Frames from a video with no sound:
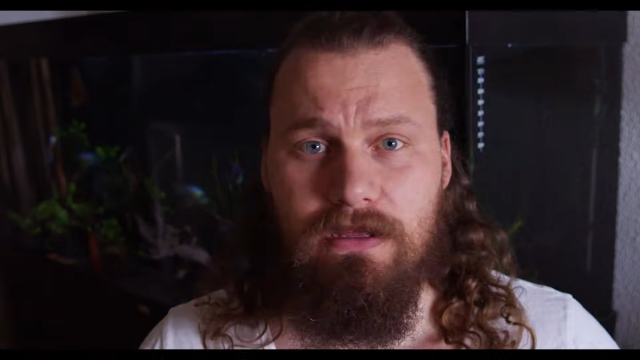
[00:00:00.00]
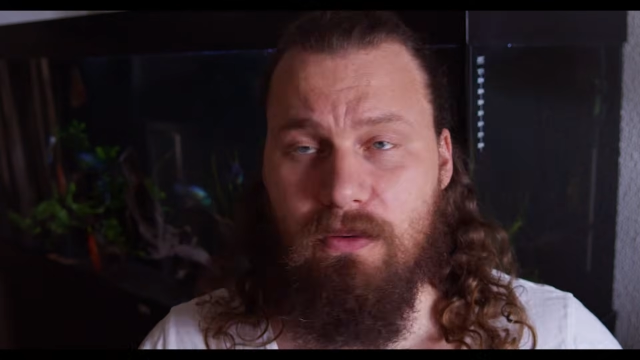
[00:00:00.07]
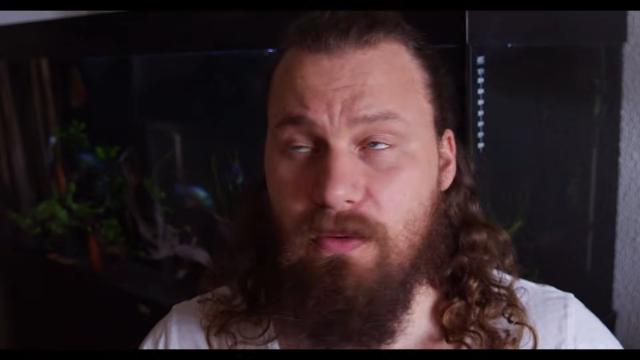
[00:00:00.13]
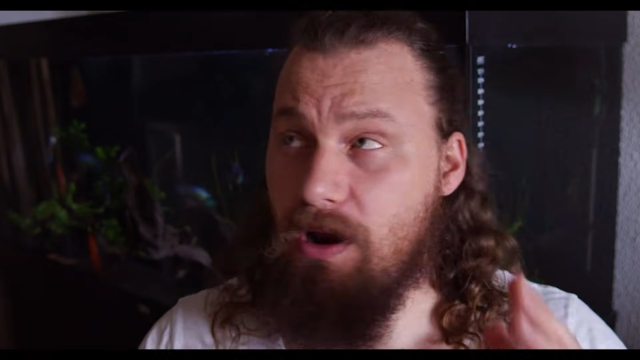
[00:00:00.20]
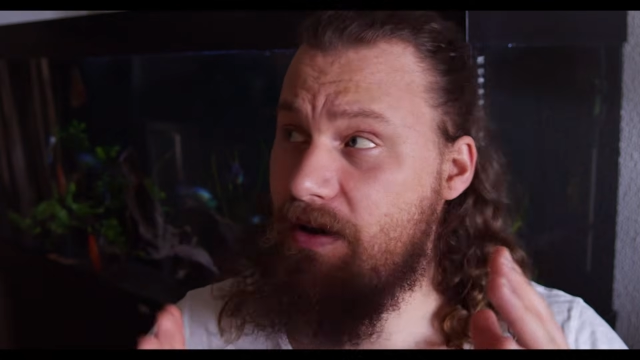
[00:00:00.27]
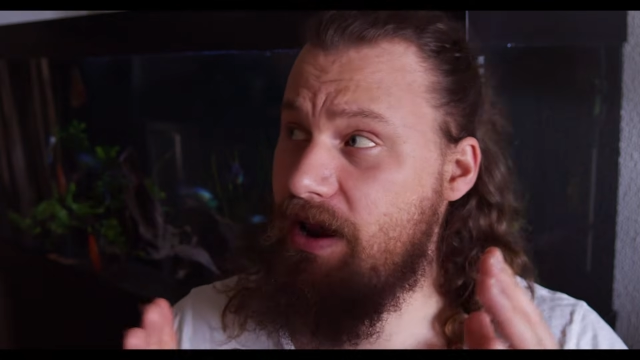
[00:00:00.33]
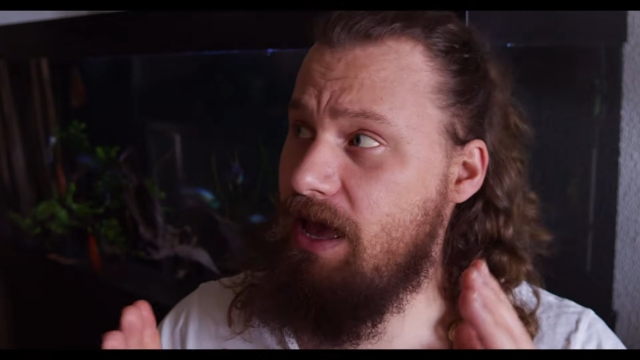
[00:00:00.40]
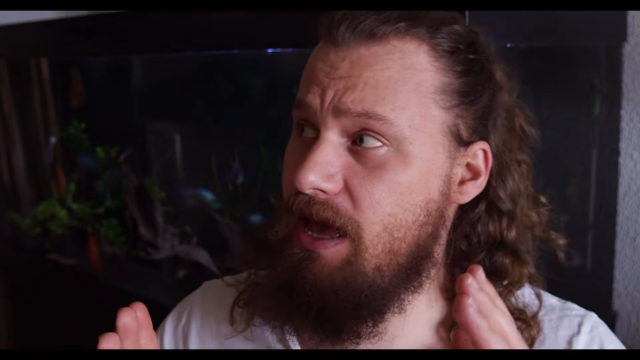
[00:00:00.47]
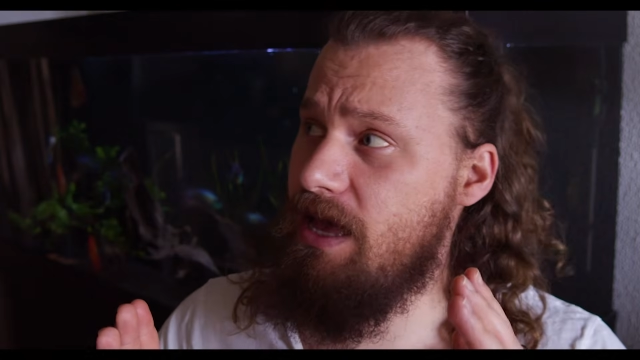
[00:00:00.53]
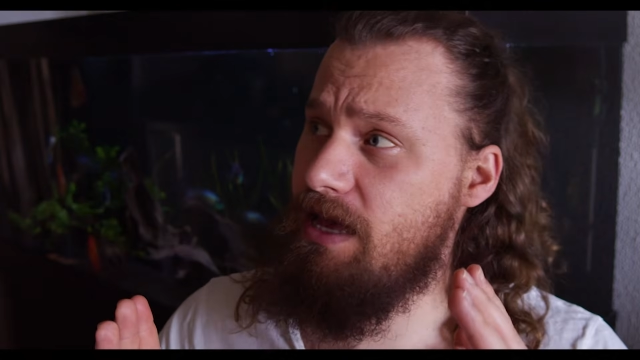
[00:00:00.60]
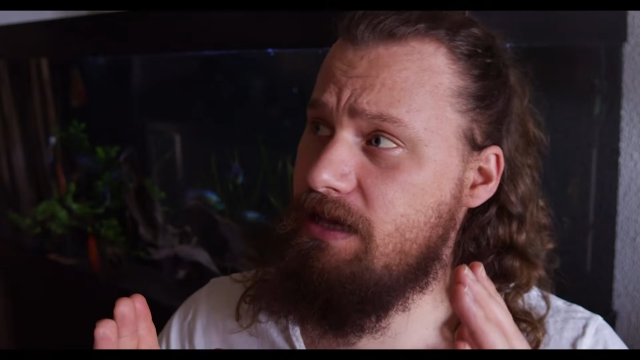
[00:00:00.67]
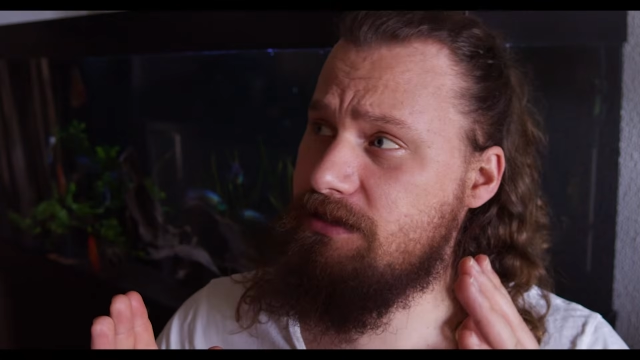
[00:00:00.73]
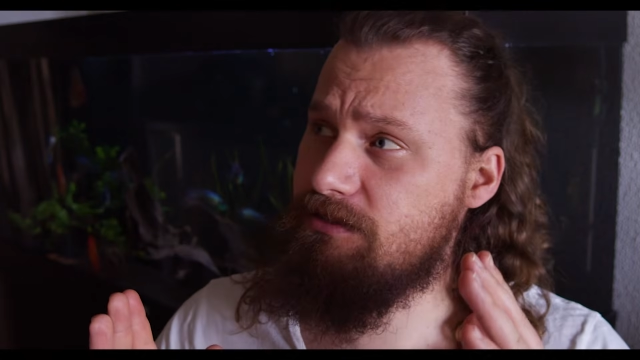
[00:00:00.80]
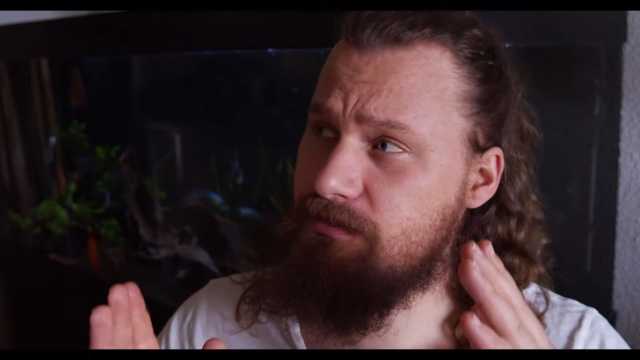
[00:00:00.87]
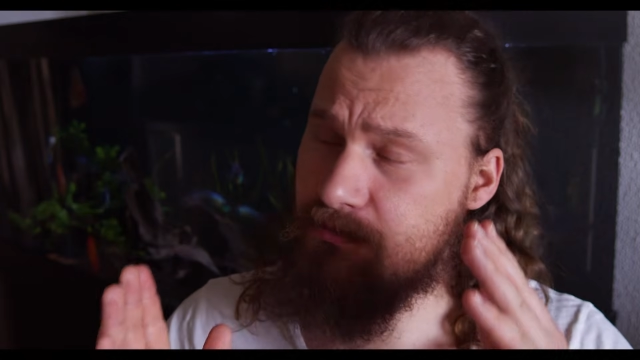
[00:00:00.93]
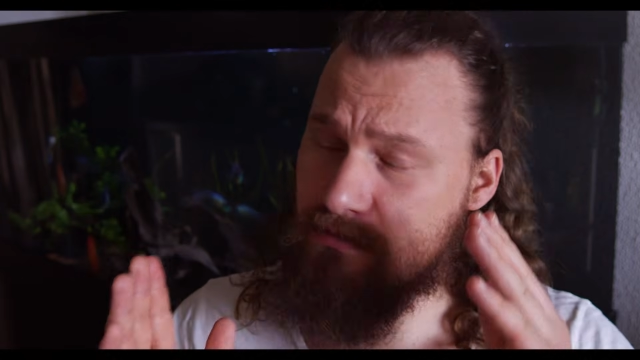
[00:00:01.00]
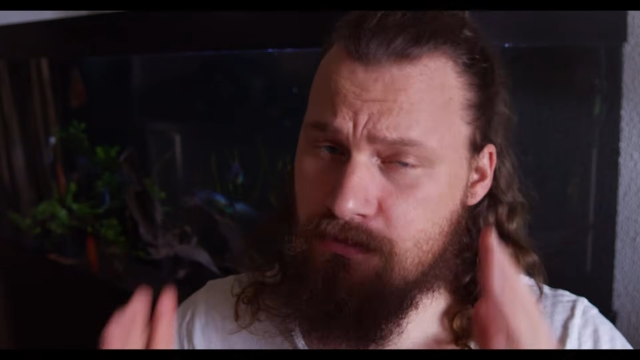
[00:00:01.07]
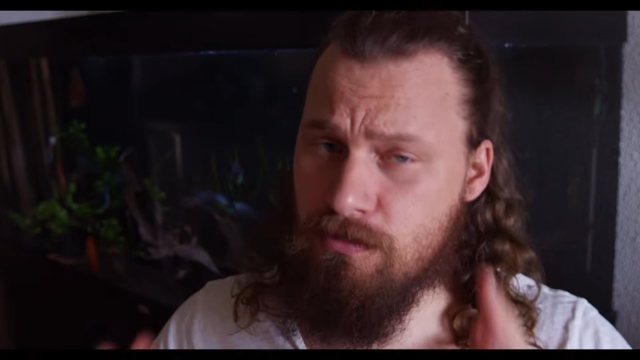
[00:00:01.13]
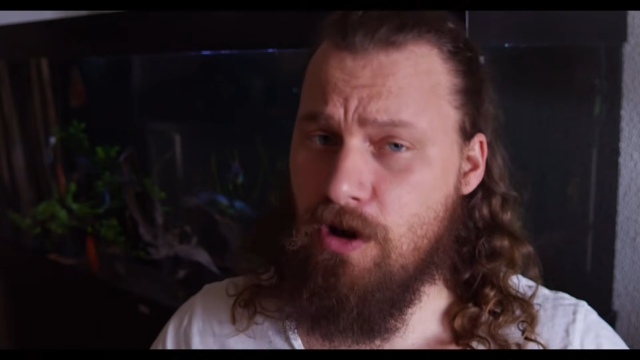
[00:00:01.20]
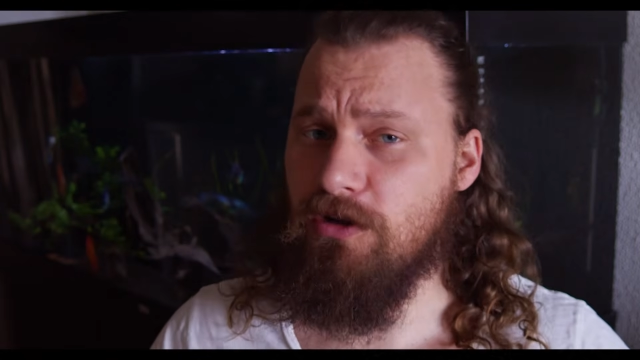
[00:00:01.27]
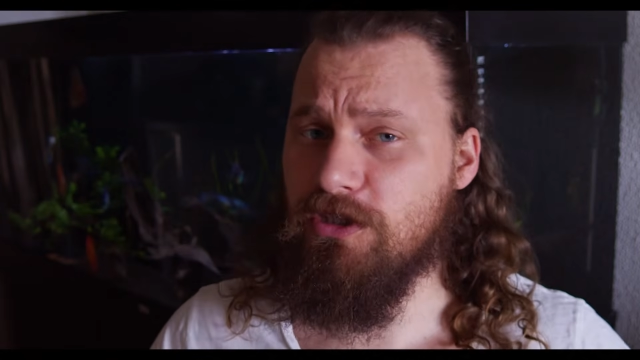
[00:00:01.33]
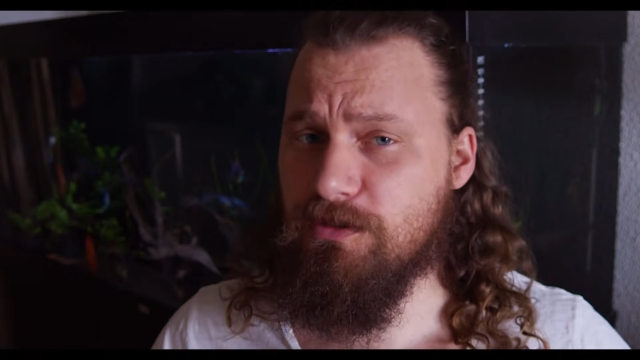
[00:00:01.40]
Whereas
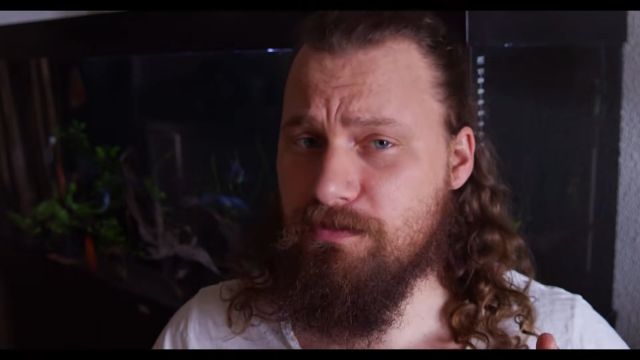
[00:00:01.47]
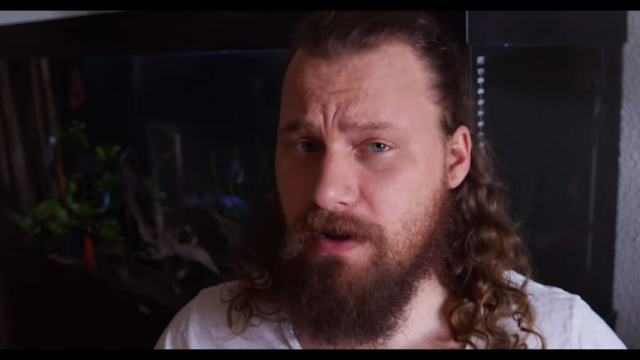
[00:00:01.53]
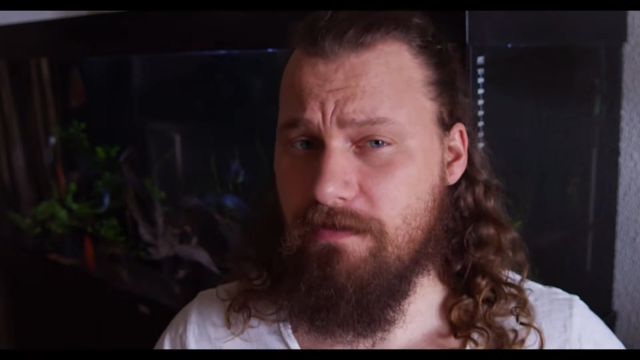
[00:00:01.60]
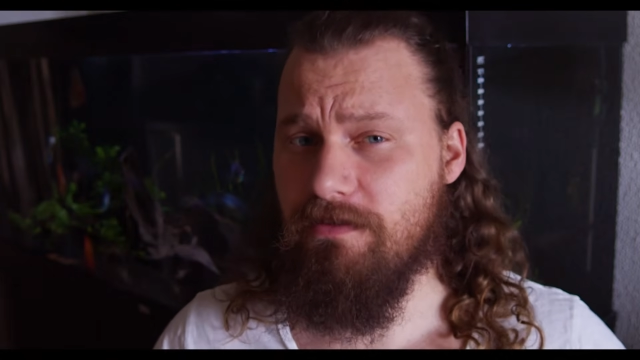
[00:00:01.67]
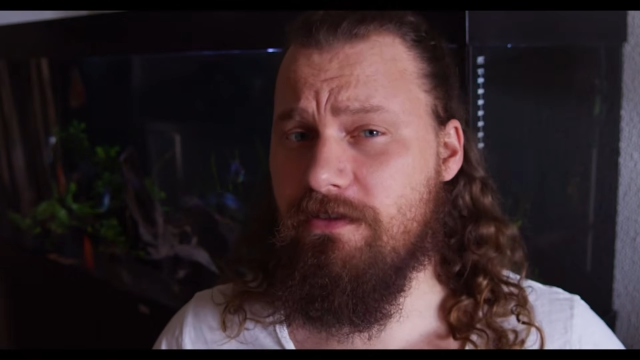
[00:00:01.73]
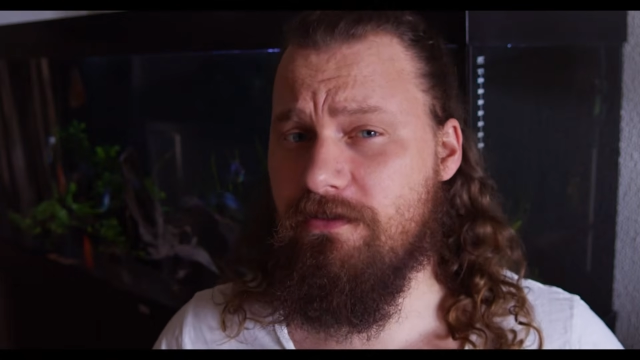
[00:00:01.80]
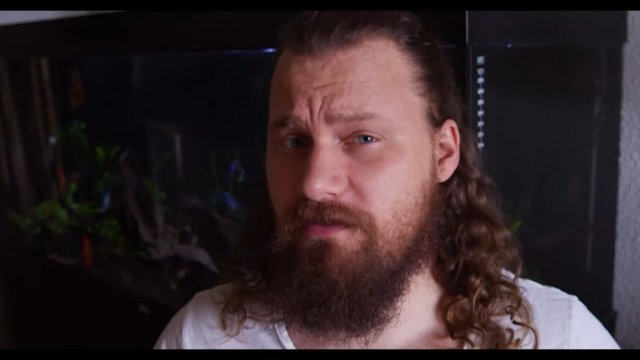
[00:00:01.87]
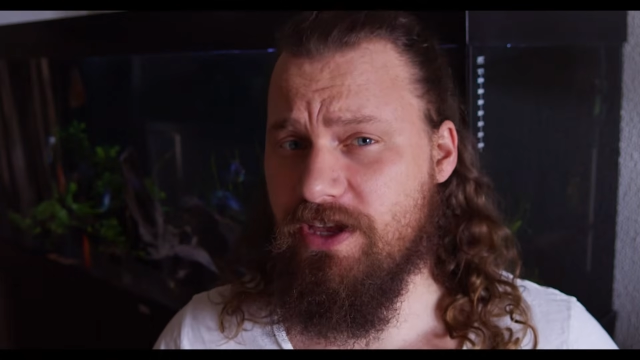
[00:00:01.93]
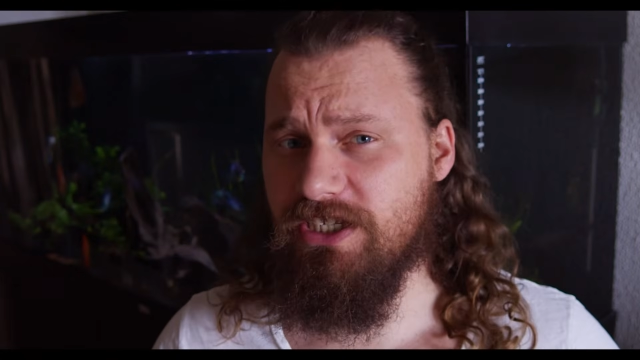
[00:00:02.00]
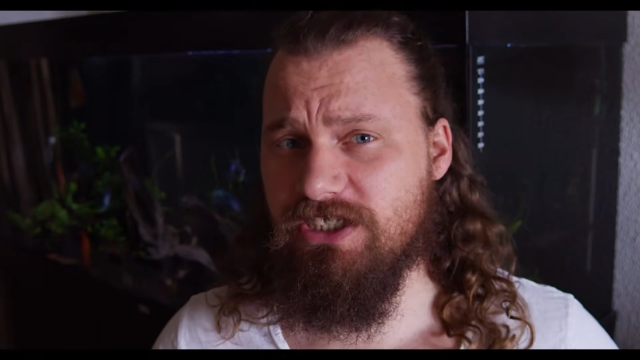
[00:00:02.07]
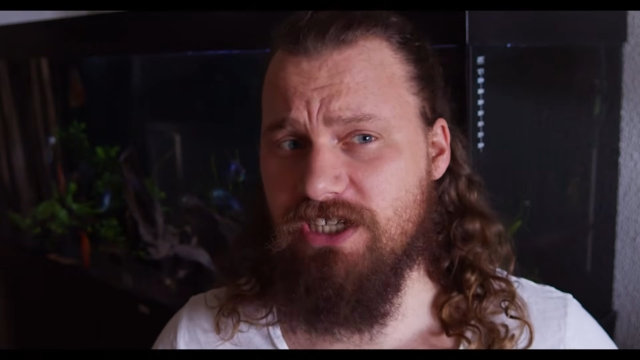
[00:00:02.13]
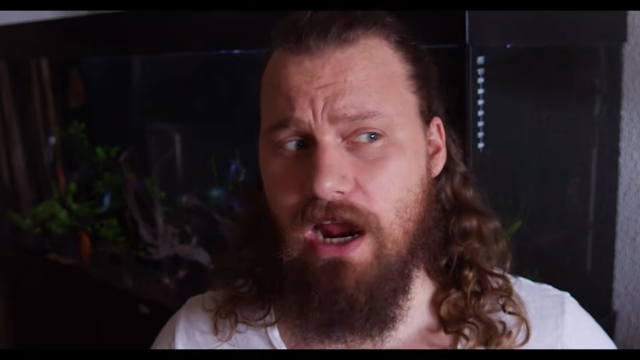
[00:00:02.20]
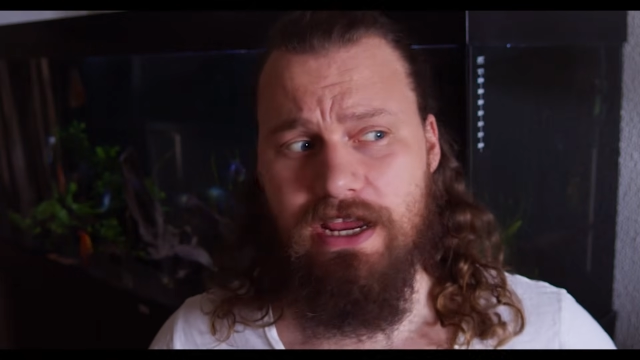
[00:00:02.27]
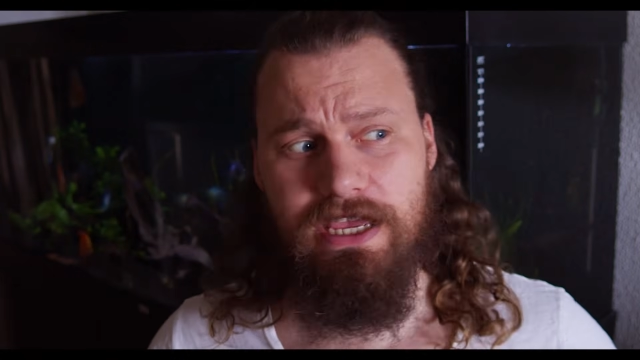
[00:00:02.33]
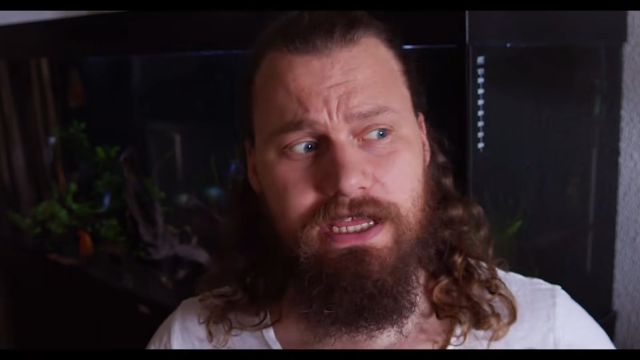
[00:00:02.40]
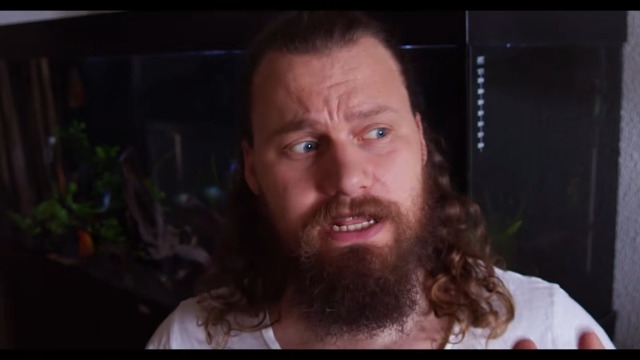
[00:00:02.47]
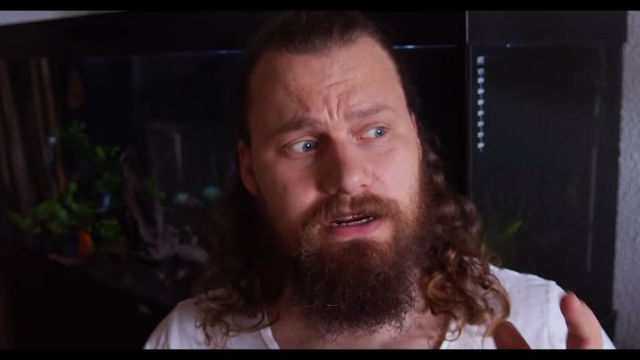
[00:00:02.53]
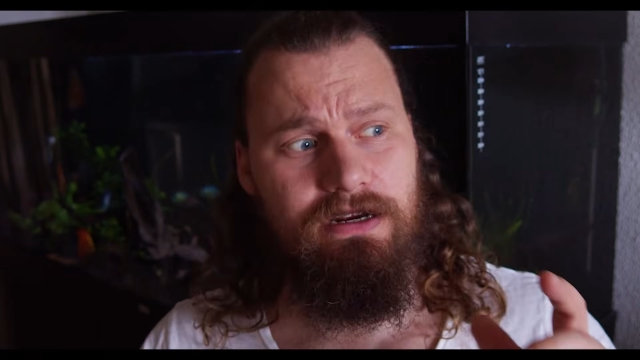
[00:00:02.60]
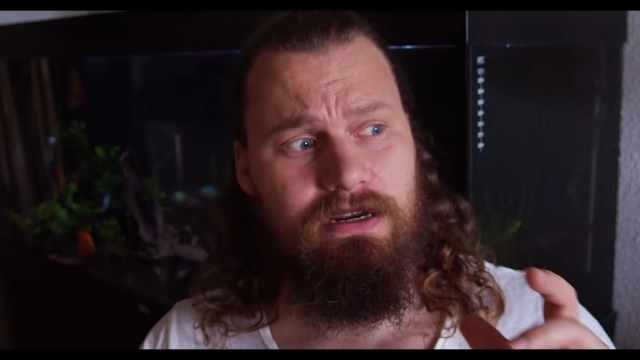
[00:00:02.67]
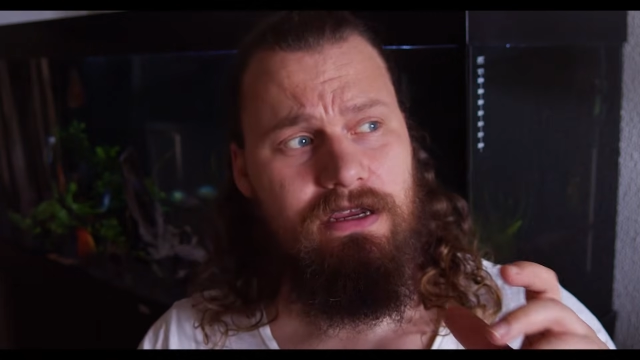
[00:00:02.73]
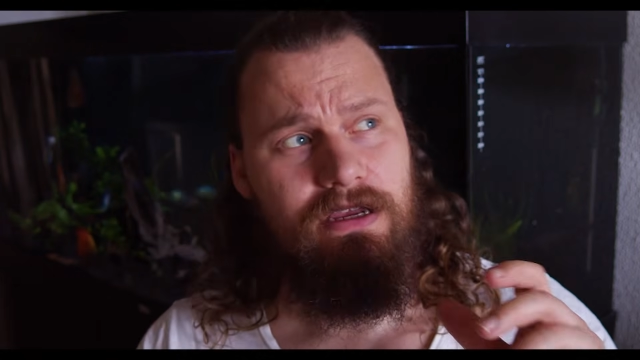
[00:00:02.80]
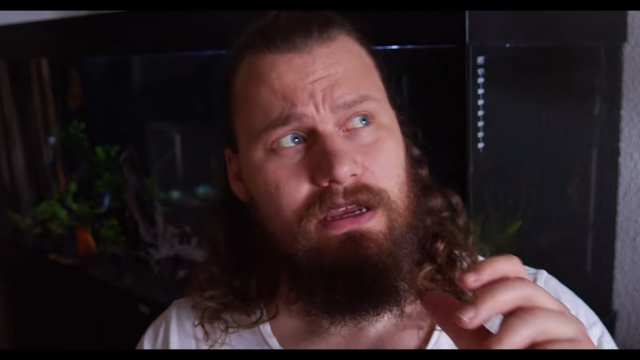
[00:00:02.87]
most pufferfish are either